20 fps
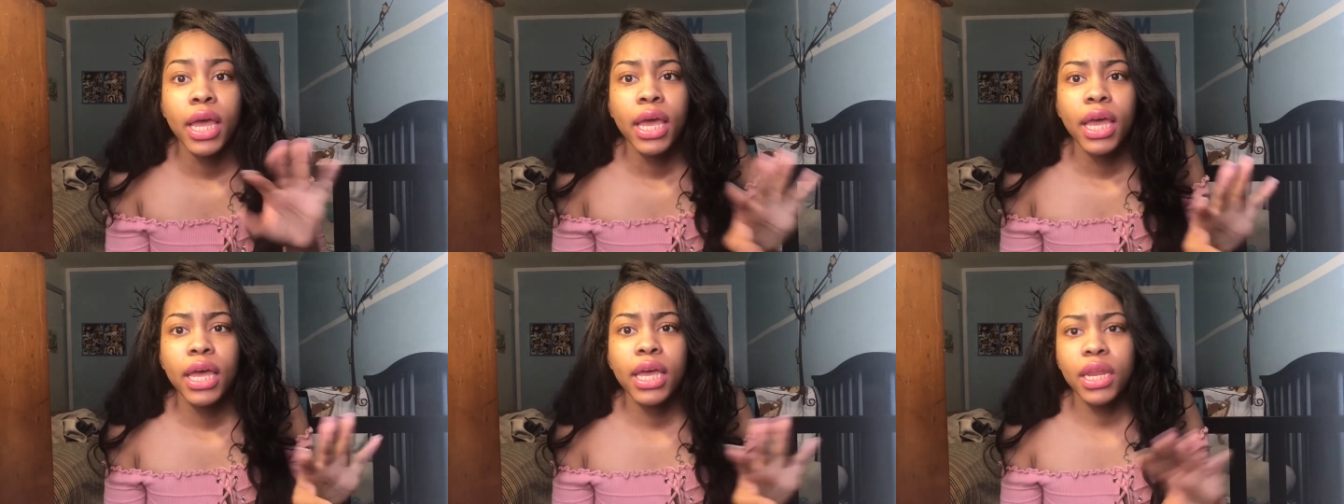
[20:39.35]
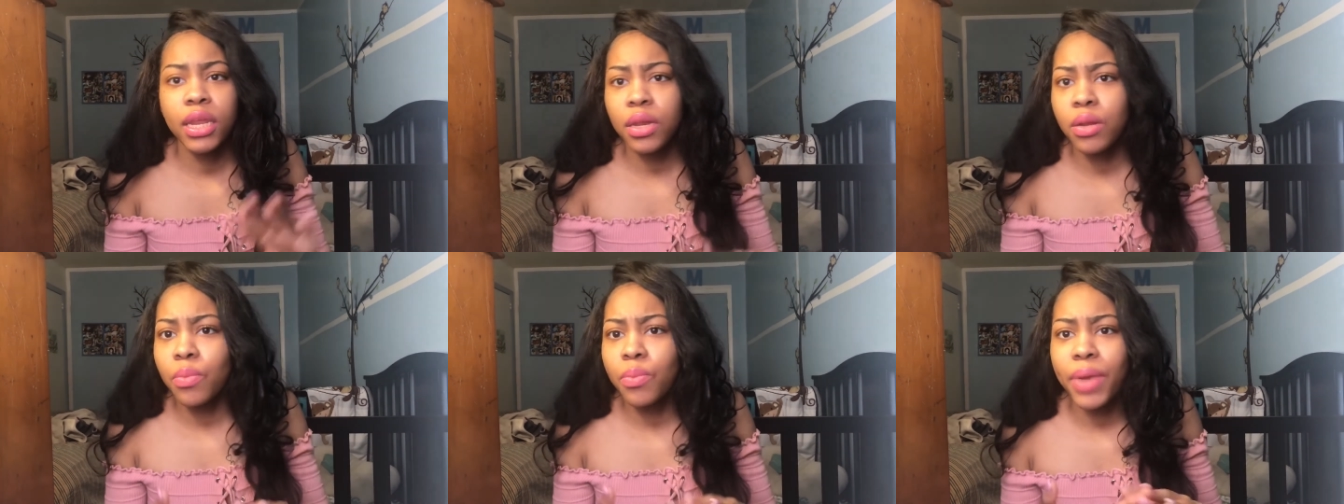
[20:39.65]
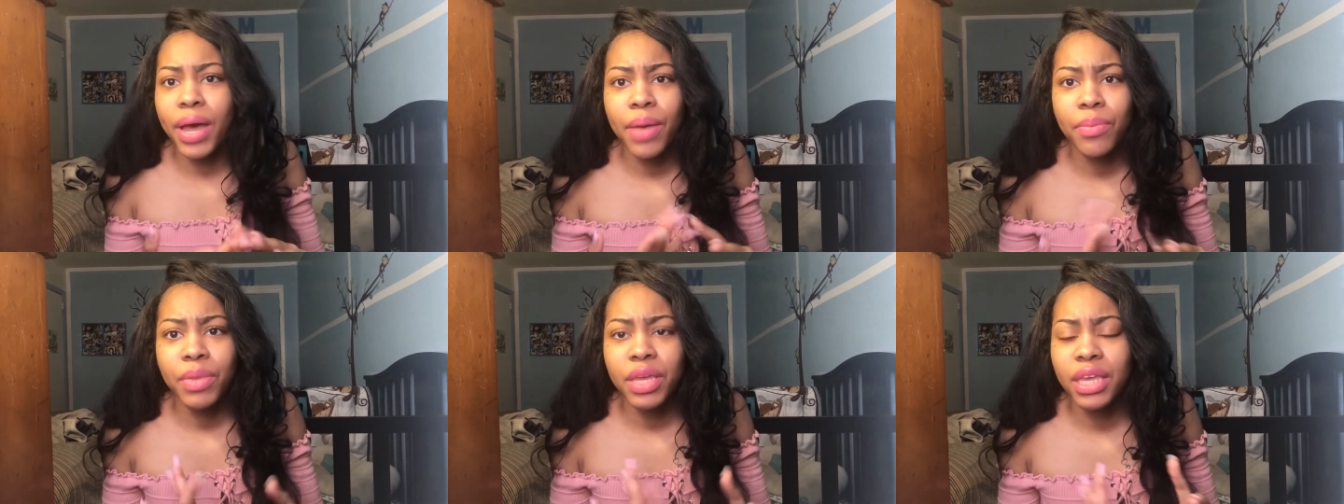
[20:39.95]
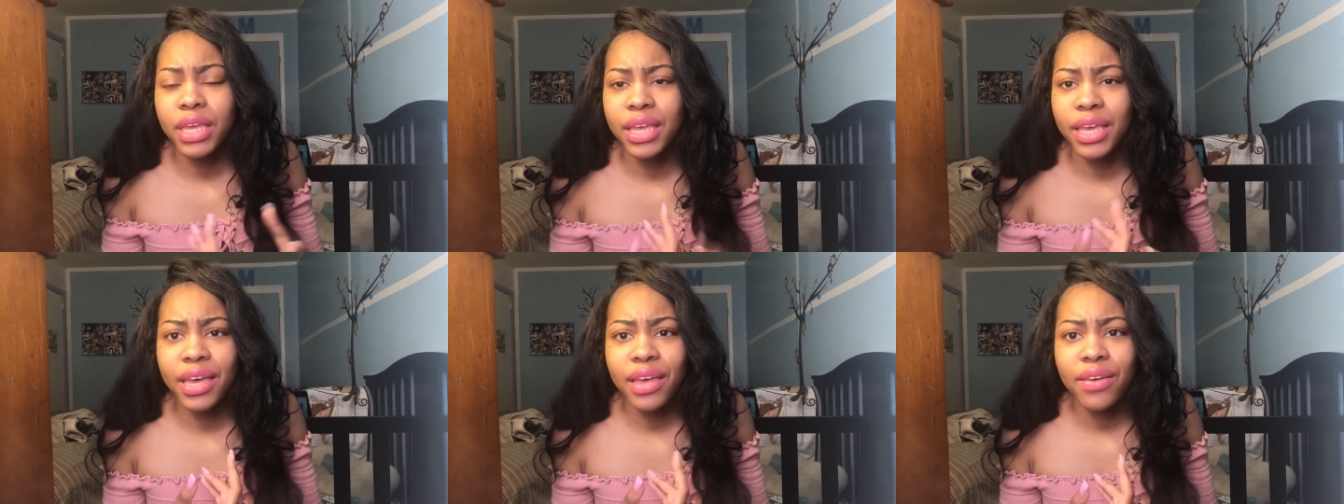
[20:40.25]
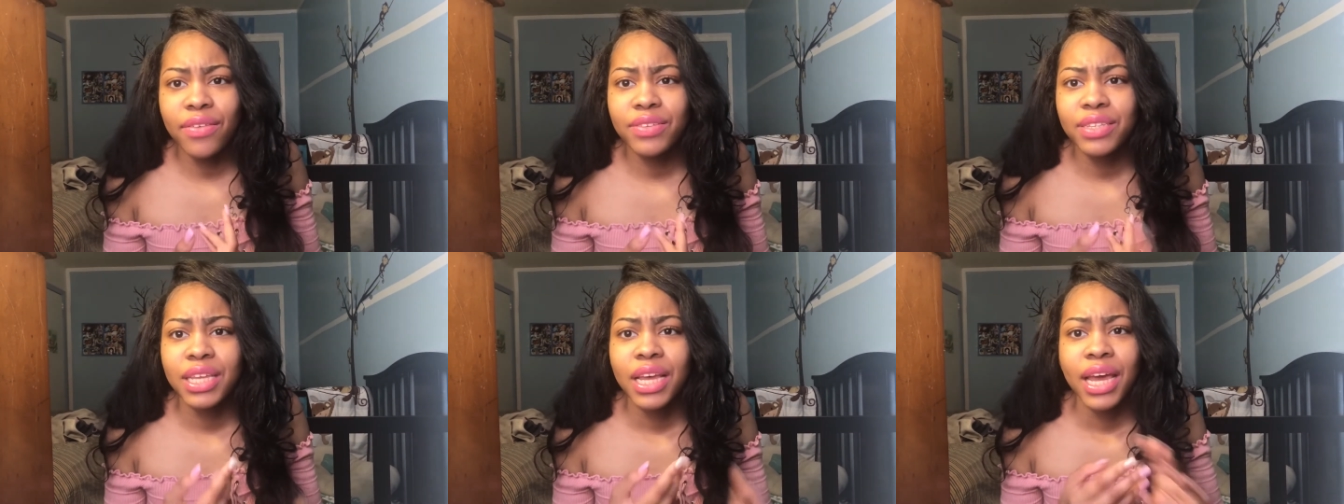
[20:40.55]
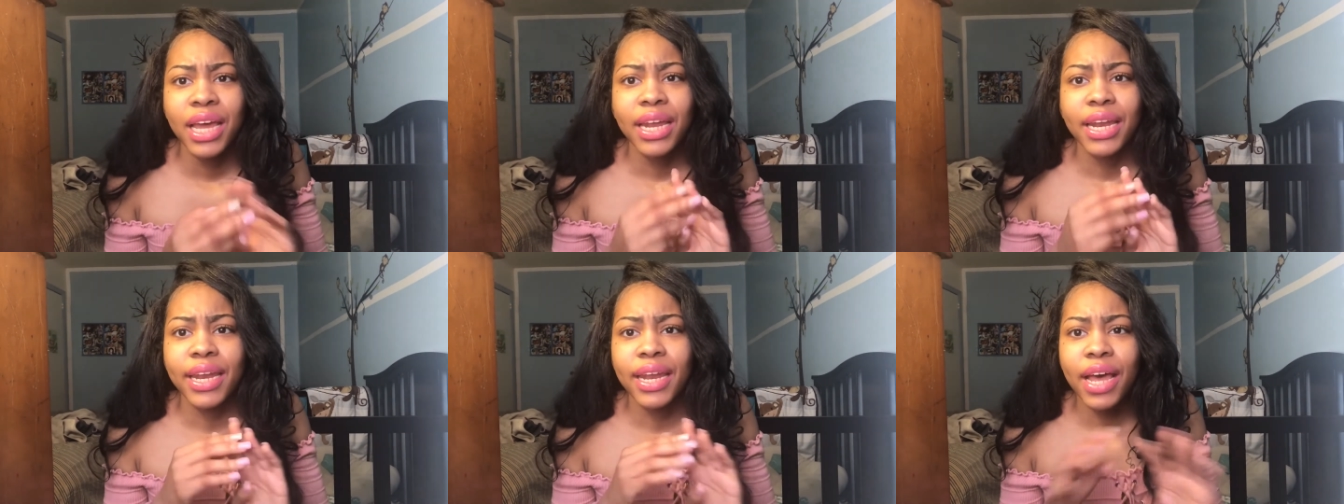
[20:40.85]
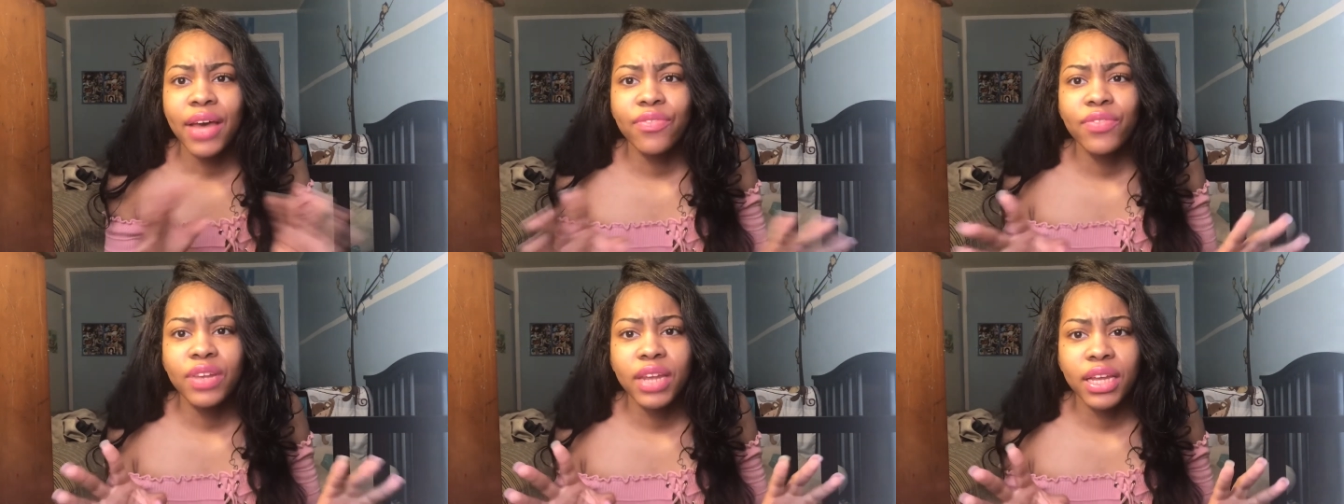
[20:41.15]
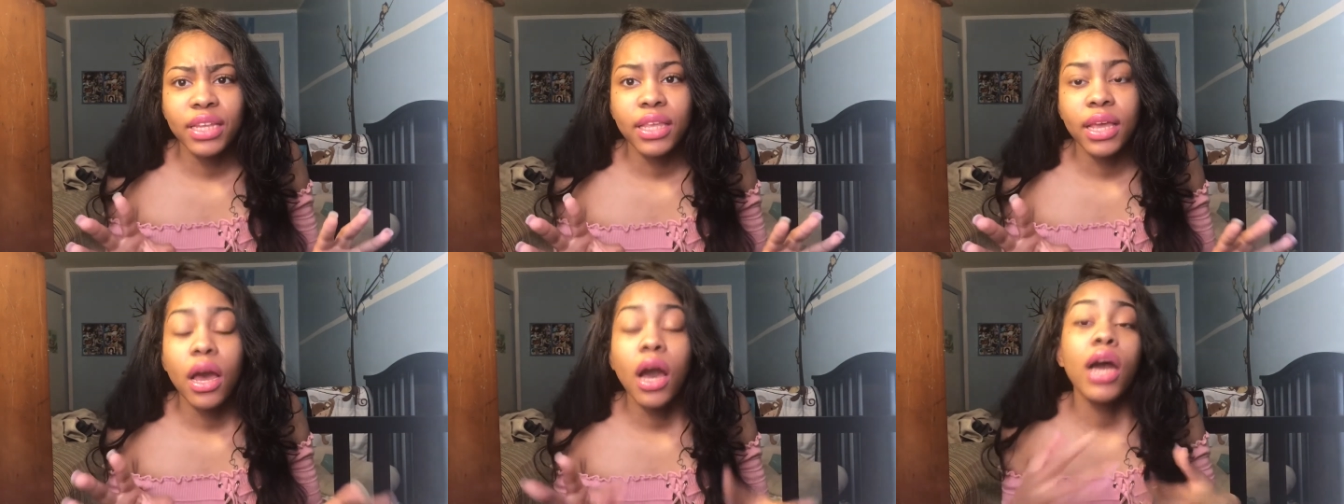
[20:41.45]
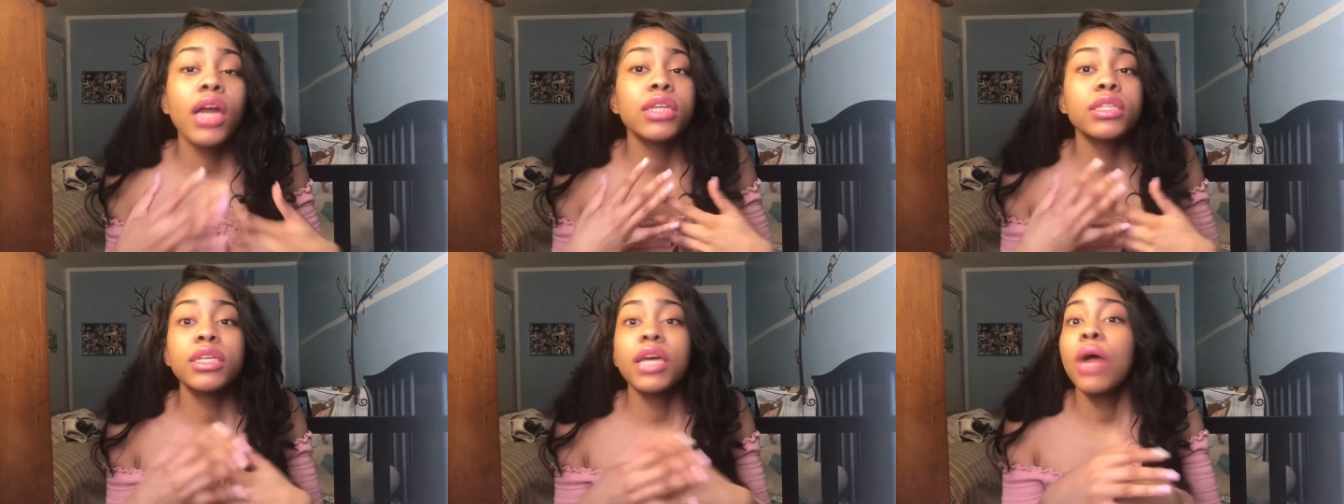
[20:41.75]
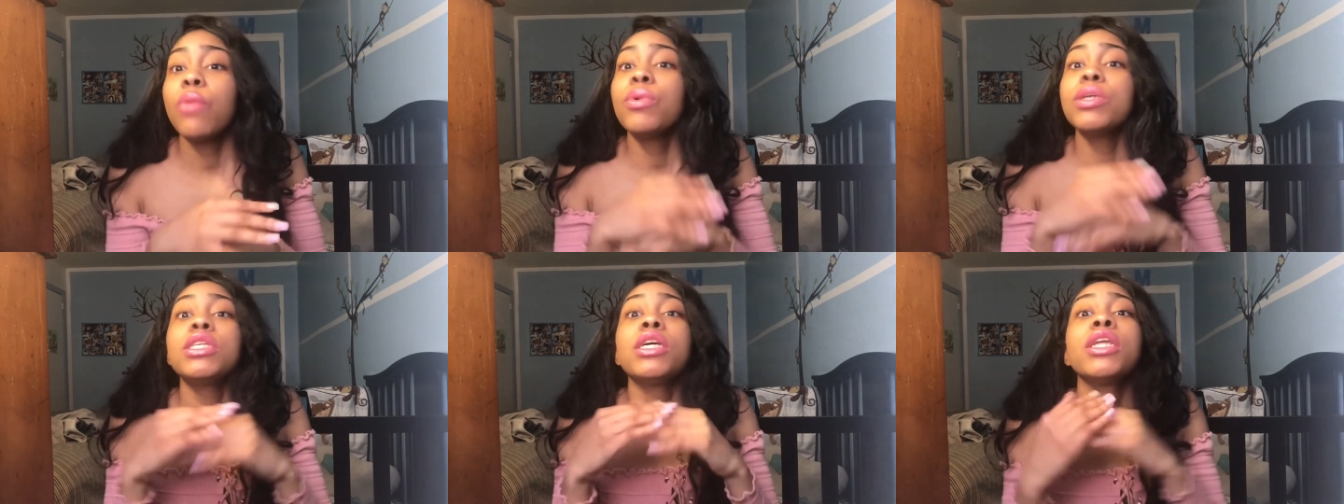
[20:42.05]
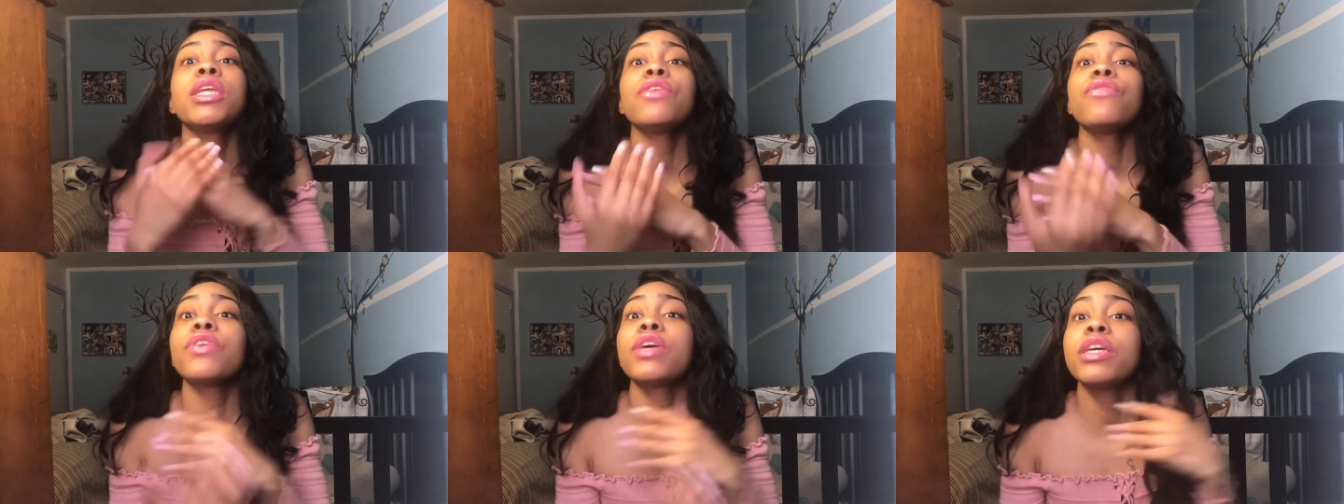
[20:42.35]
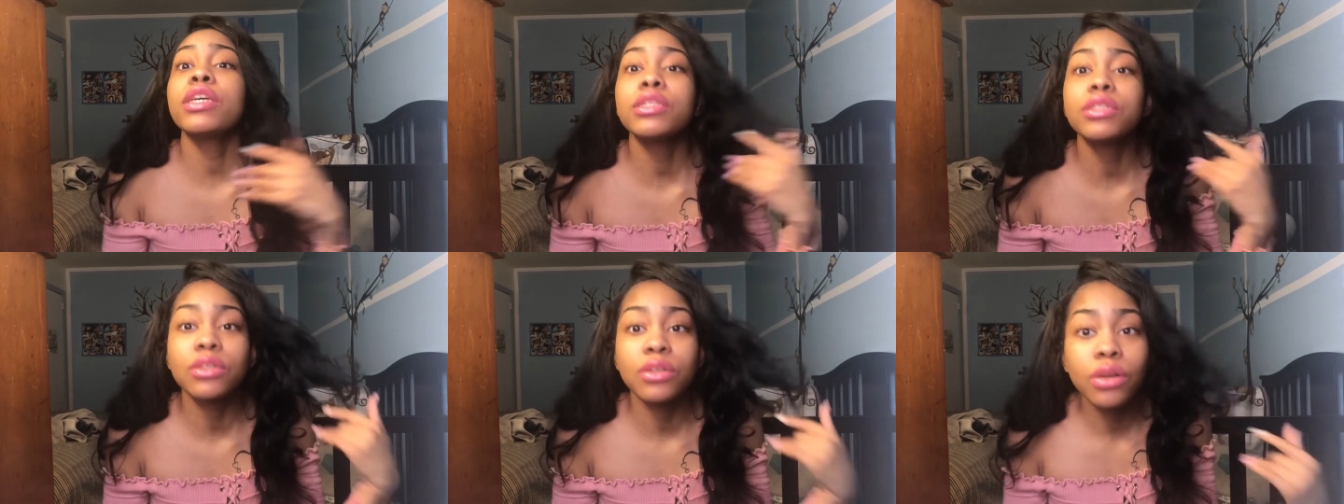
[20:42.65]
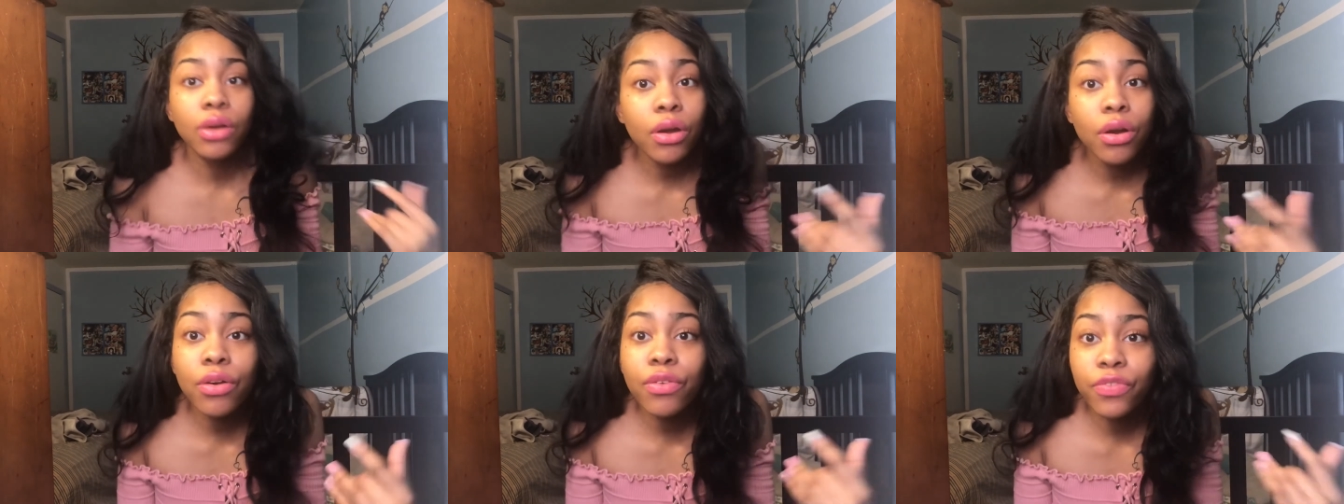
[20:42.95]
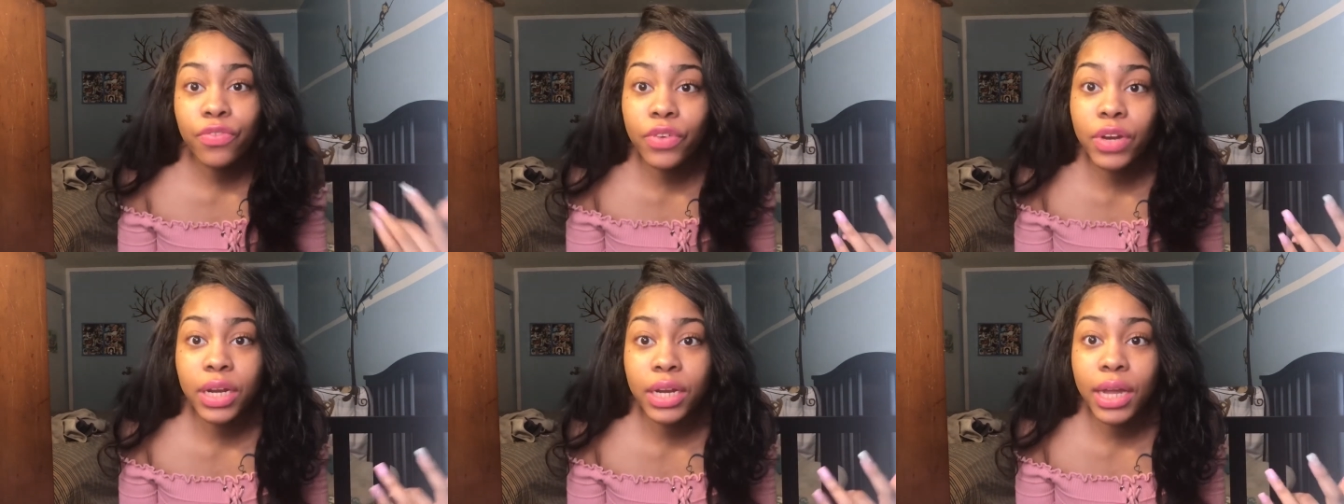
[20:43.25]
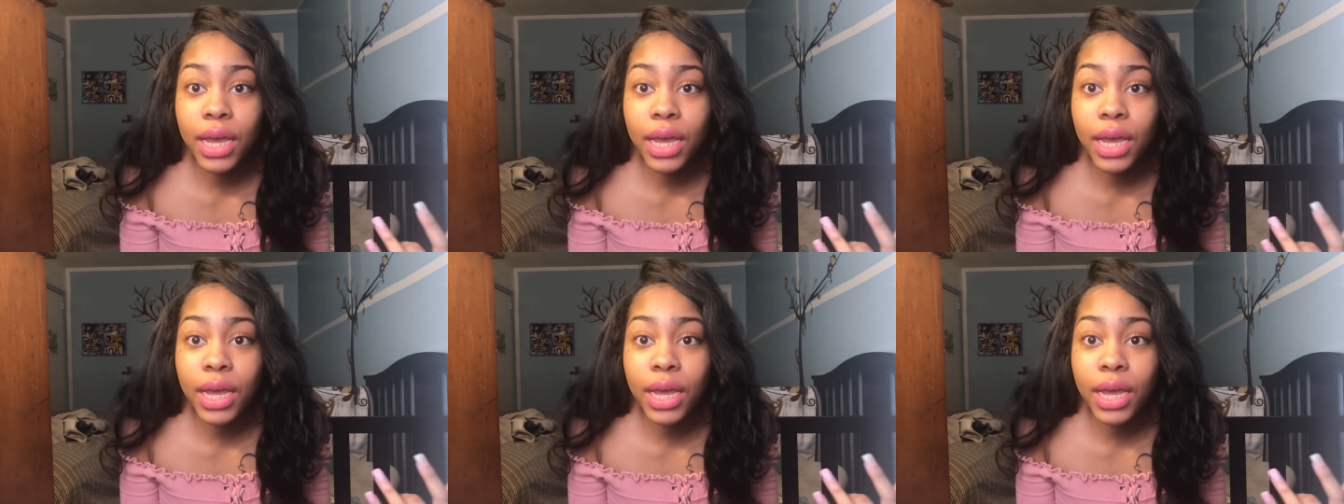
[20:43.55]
He didn't buy me gifts, nothing like that. Honestly, I wasn't even his girlfriend.